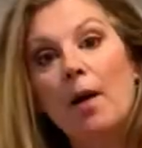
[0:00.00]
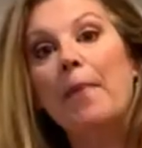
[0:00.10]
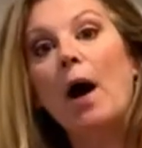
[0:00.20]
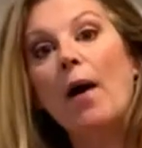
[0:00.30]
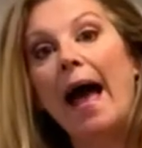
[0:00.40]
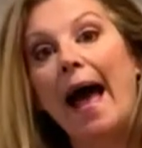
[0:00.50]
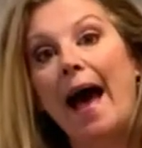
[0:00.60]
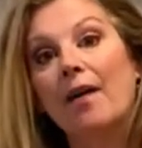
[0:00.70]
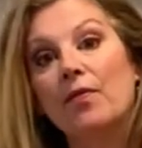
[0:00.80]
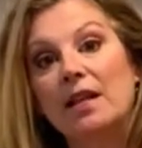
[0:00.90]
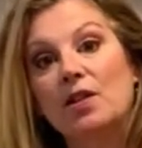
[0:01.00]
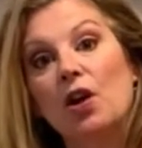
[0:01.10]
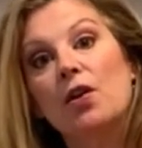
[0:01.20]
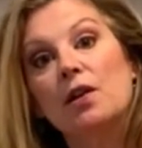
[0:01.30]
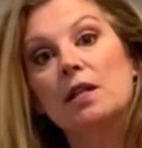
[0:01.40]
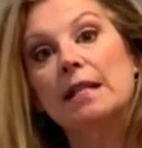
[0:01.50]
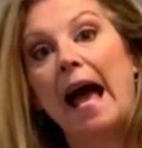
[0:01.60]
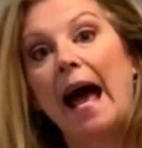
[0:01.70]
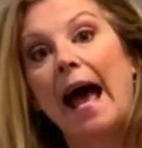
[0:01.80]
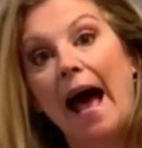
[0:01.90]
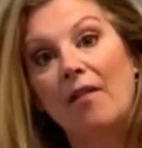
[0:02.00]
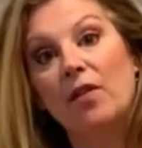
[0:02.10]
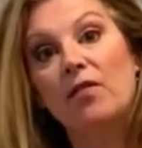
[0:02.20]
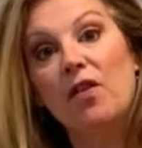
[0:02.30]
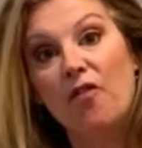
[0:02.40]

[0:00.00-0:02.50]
about half, that's the current stat, half of the